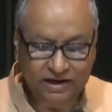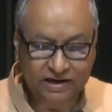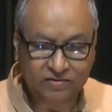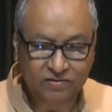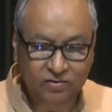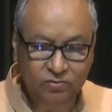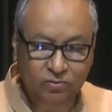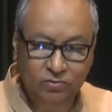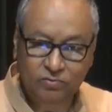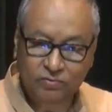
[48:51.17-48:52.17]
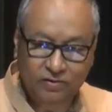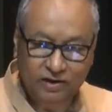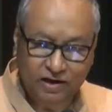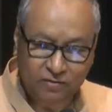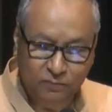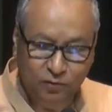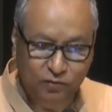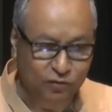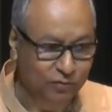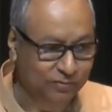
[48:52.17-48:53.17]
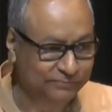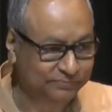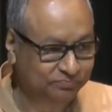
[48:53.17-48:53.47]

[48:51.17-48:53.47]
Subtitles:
gets into export zone.